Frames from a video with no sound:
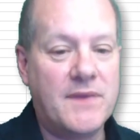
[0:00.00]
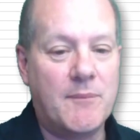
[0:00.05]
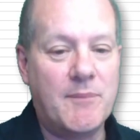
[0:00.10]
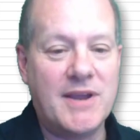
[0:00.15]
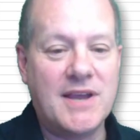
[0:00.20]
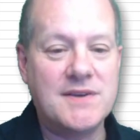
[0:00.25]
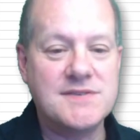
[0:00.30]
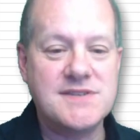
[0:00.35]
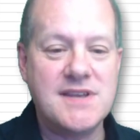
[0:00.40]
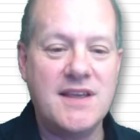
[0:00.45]

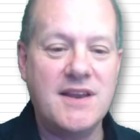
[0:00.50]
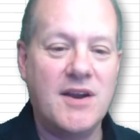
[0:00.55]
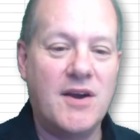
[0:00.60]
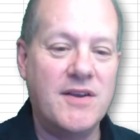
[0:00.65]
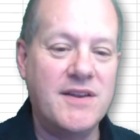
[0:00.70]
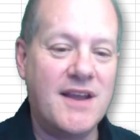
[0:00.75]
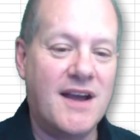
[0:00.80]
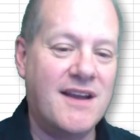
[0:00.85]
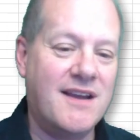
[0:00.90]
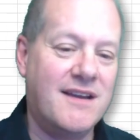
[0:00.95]
Because
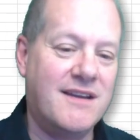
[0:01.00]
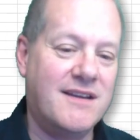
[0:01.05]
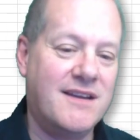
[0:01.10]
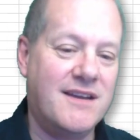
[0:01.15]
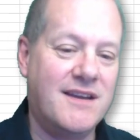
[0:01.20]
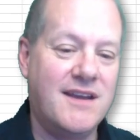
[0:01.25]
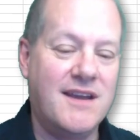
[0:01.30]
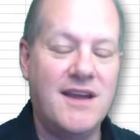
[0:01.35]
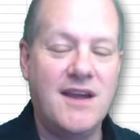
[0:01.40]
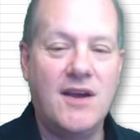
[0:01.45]

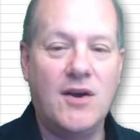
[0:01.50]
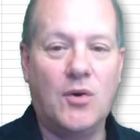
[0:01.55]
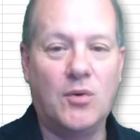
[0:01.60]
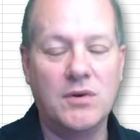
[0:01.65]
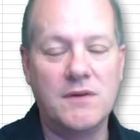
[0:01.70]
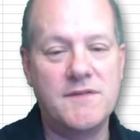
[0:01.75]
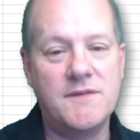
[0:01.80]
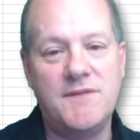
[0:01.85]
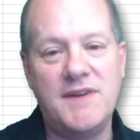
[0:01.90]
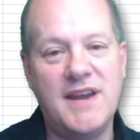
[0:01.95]

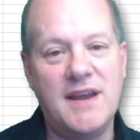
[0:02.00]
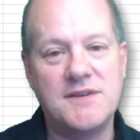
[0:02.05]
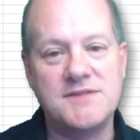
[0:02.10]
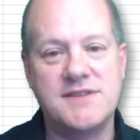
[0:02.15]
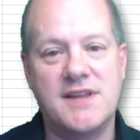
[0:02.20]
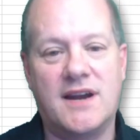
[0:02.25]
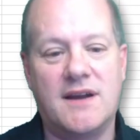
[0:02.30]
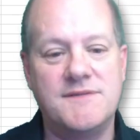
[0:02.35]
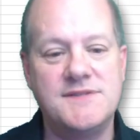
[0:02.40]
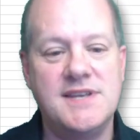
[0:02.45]
all of the
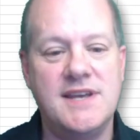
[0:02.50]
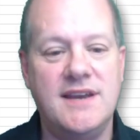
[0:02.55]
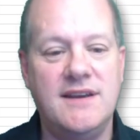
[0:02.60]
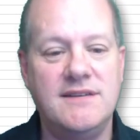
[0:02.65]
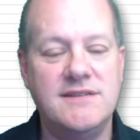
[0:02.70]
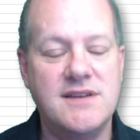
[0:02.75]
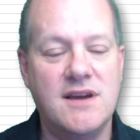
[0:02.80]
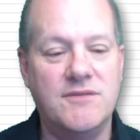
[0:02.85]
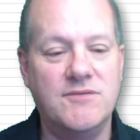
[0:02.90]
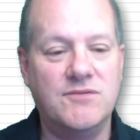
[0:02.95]
videos that I've
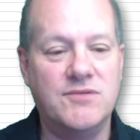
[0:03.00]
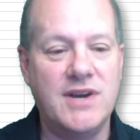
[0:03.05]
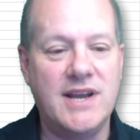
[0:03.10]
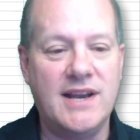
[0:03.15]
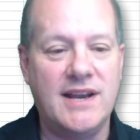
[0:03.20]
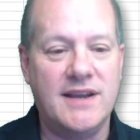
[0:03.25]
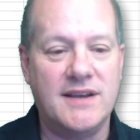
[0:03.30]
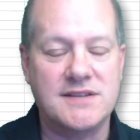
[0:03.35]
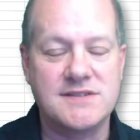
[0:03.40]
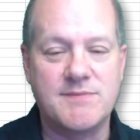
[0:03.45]
seen don't
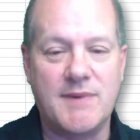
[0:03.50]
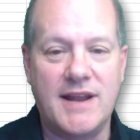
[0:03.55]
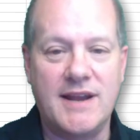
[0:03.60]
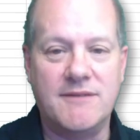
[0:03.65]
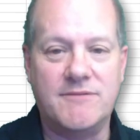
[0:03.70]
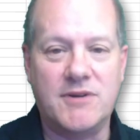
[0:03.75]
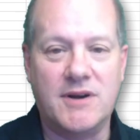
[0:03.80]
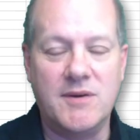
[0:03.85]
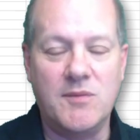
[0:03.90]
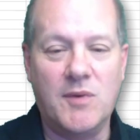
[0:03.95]
really explain
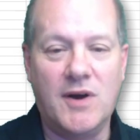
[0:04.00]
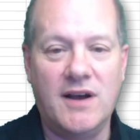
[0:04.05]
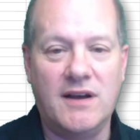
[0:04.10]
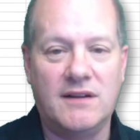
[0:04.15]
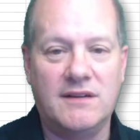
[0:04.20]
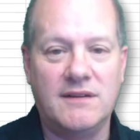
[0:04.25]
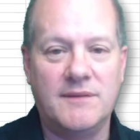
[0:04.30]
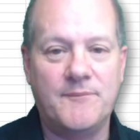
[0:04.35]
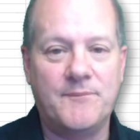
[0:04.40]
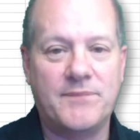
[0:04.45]
it very
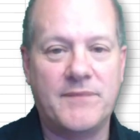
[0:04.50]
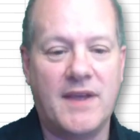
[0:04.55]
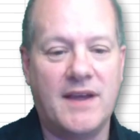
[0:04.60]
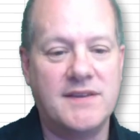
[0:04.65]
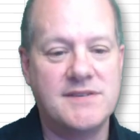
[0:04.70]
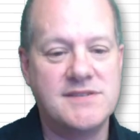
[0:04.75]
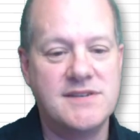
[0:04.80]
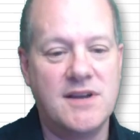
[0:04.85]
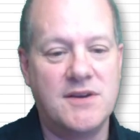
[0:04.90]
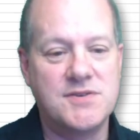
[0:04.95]
well.
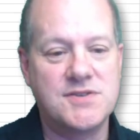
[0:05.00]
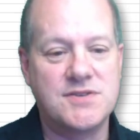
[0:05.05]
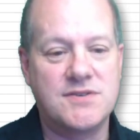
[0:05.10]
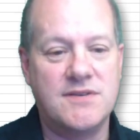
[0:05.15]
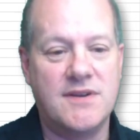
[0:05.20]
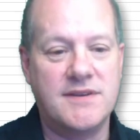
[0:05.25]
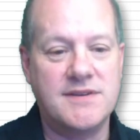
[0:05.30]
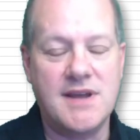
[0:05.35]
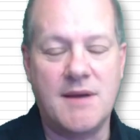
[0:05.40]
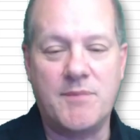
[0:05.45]
There's no
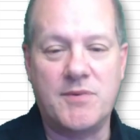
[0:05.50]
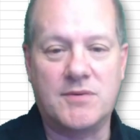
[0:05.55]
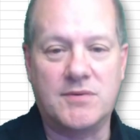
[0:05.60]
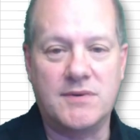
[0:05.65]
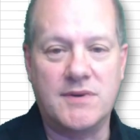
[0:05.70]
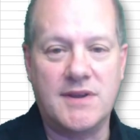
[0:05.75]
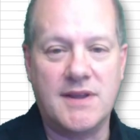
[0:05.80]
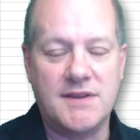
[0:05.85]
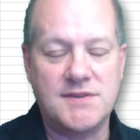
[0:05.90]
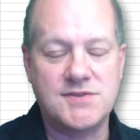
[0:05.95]

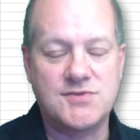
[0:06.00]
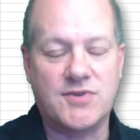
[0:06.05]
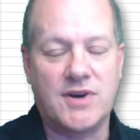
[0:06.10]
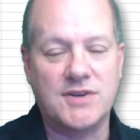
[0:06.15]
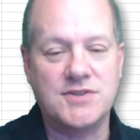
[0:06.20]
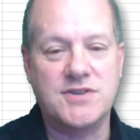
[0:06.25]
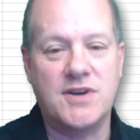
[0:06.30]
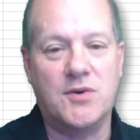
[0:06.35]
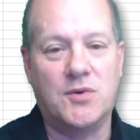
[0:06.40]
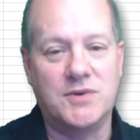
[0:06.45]

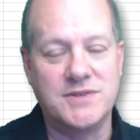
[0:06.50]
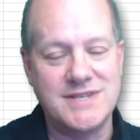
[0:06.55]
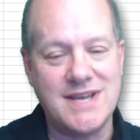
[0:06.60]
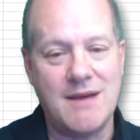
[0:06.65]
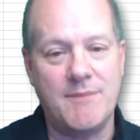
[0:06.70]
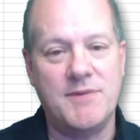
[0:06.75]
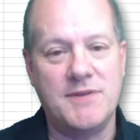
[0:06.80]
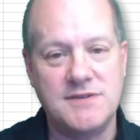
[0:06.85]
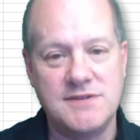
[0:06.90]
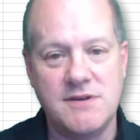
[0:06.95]
structure or
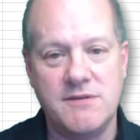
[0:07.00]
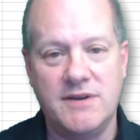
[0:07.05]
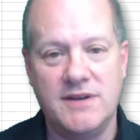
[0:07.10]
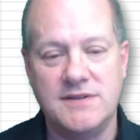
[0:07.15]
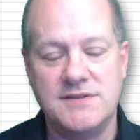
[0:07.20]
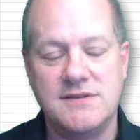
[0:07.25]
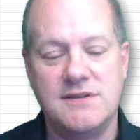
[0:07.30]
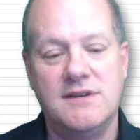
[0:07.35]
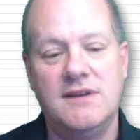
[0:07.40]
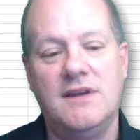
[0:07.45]
depth to
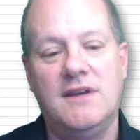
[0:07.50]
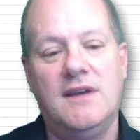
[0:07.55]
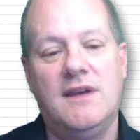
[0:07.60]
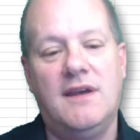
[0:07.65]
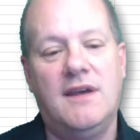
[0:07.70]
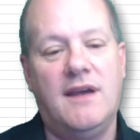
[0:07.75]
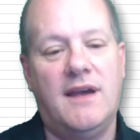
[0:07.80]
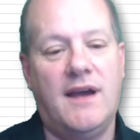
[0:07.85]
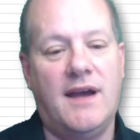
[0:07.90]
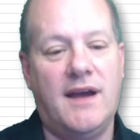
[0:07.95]
it.
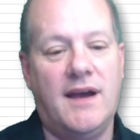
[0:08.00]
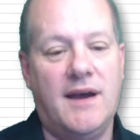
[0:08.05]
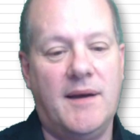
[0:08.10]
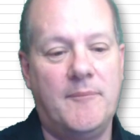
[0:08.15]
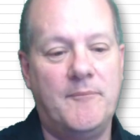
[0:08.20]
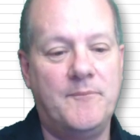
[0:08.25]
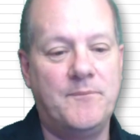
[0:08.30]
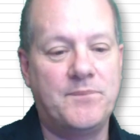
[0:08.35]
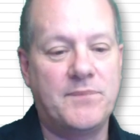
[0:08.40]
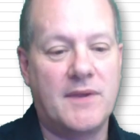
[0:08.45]

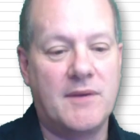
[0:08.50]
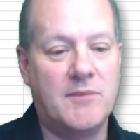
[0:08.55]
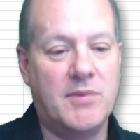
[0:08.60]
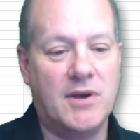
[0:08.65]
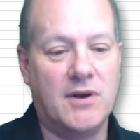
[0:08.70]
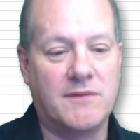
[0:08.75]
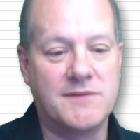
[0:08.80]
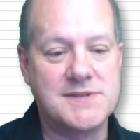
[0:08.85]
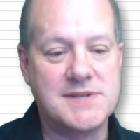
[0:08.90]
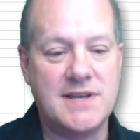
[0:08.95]

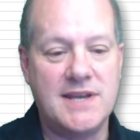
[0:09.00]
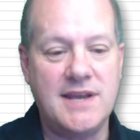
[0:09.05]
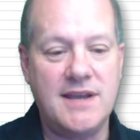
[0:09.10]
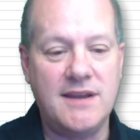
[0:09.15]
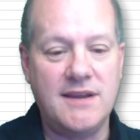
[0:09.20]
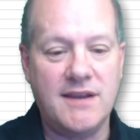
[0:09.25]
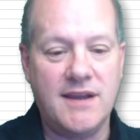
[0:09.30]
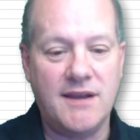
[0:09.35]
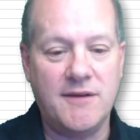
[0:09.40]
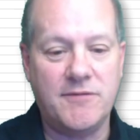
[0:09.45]
But
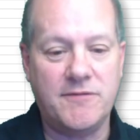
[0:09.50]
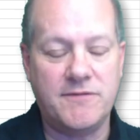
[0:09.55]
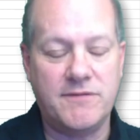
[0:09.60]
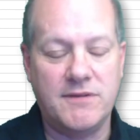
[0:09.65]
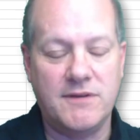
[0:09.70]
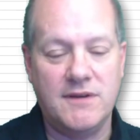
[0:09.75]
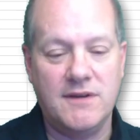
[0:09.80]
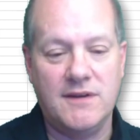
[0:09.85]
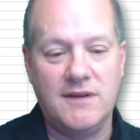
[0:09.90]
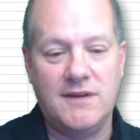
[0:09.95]
obviously
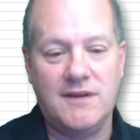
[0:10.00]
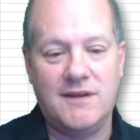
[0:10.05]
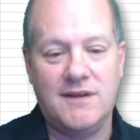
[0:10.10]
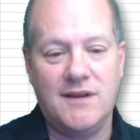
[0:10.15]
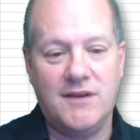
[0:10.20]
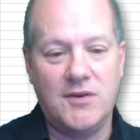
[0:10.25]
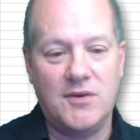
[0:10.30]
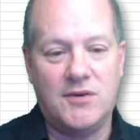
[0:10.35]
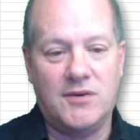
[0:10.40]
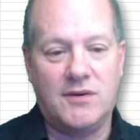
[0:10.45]
if
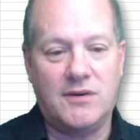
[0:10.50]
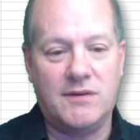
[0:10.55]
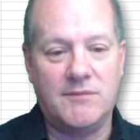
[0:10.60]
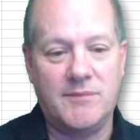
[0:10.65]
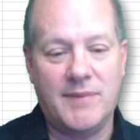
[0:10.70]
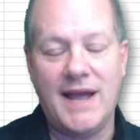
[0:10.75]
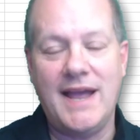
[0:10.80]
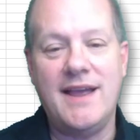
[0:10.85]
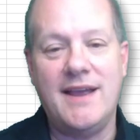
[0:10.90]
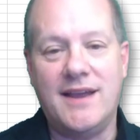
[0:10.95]
you're
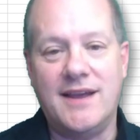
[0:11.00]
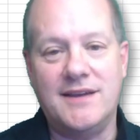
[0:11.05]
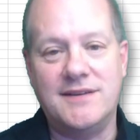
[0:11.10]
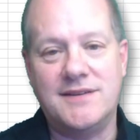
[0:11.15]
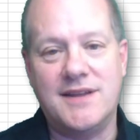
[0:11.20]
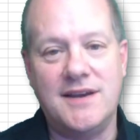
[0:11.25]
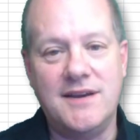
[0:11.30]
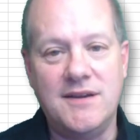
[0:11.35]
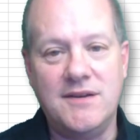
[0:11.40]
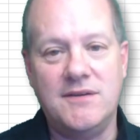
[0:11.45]
paying
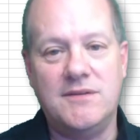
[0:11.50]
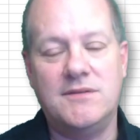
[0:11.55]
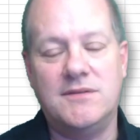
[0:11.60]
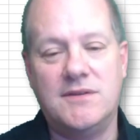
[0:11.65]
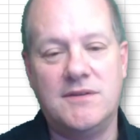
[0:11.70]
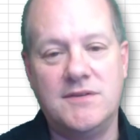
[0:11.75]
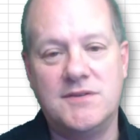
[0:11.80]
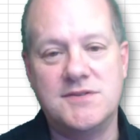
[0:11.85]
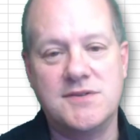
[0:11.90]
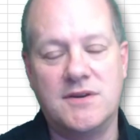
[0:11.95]
it, then you
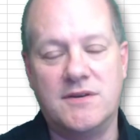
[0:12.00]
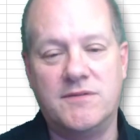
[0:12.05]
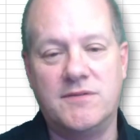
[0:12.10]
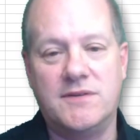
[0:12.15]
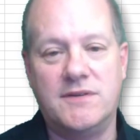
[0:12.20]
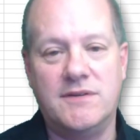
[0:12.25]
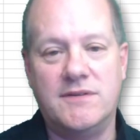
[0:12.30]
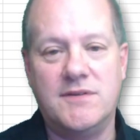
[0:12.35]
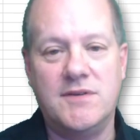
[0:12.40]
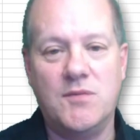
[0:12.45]
sort of
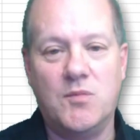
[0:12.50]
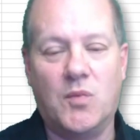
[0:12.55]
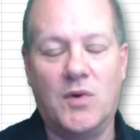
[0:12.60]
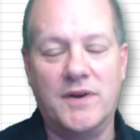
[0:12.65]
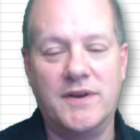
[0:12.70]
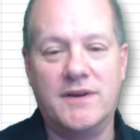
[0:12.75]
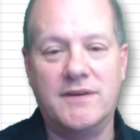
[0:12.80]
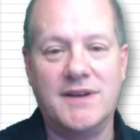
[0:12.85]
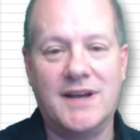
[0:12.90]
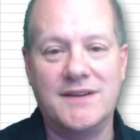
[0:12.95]

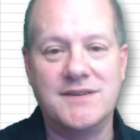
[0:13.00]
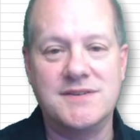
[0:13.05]
want to